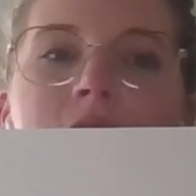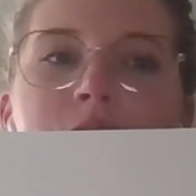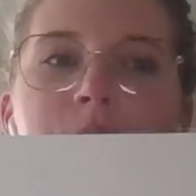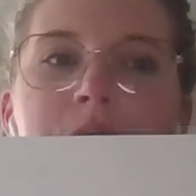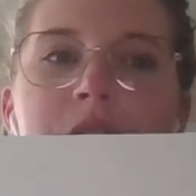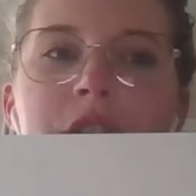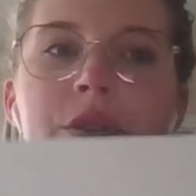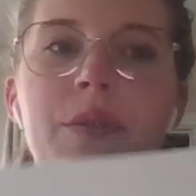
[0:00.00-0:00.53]

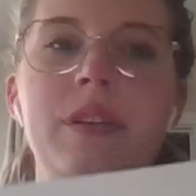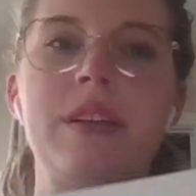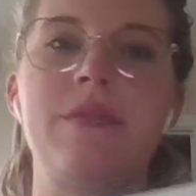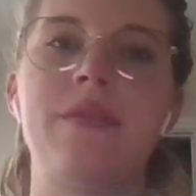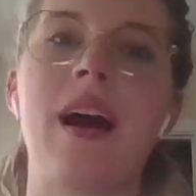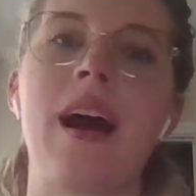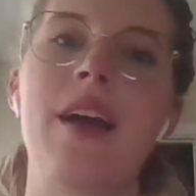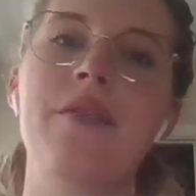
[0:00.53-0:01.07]

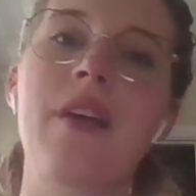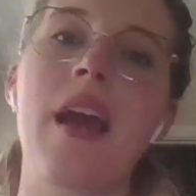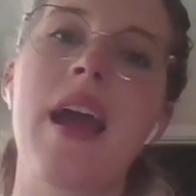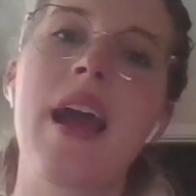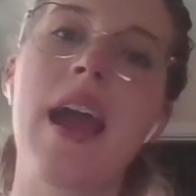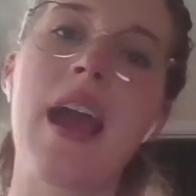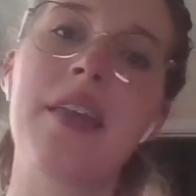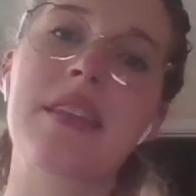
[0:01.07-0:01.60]
2025,
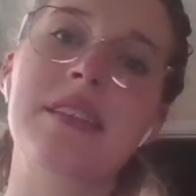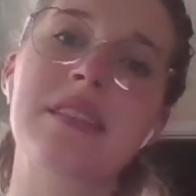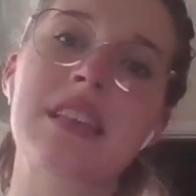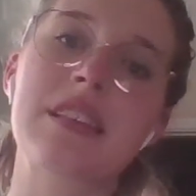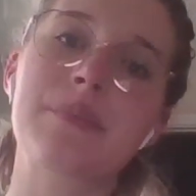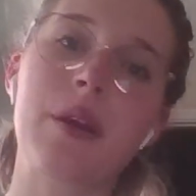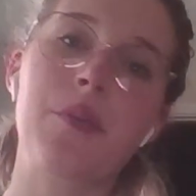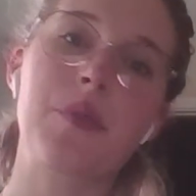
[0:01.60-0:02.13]
and this is
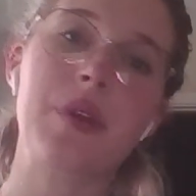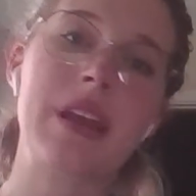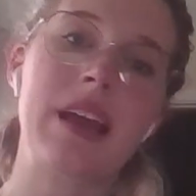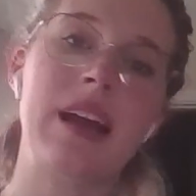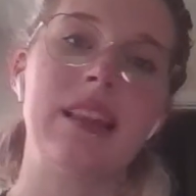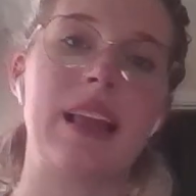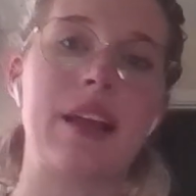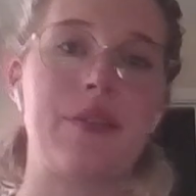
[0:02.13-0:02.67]
my week
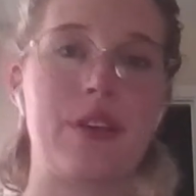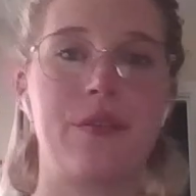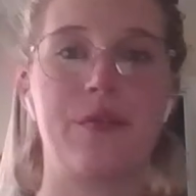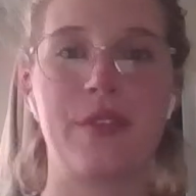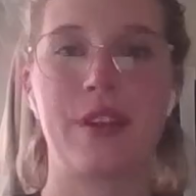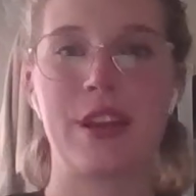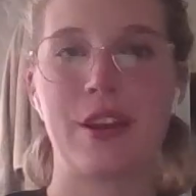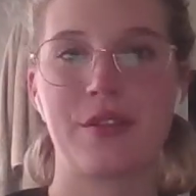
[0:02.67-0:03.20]
11
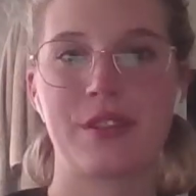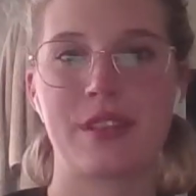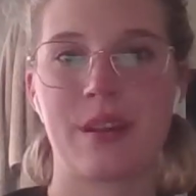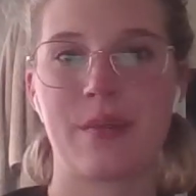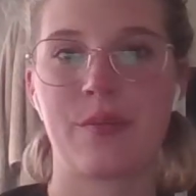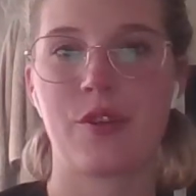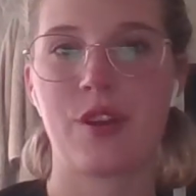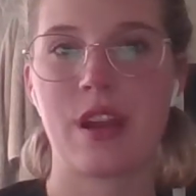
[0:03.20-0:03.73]
video
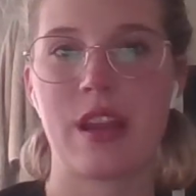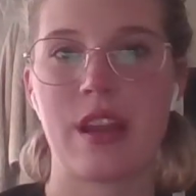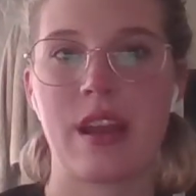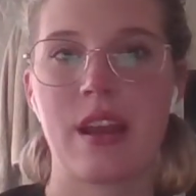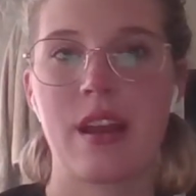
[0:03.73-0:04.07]
summary.